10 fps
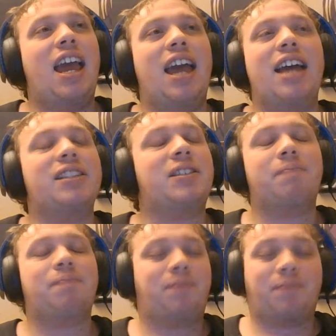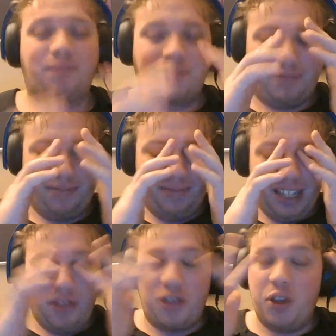And
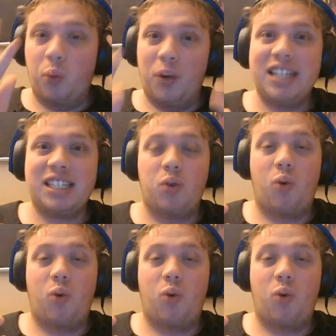the reason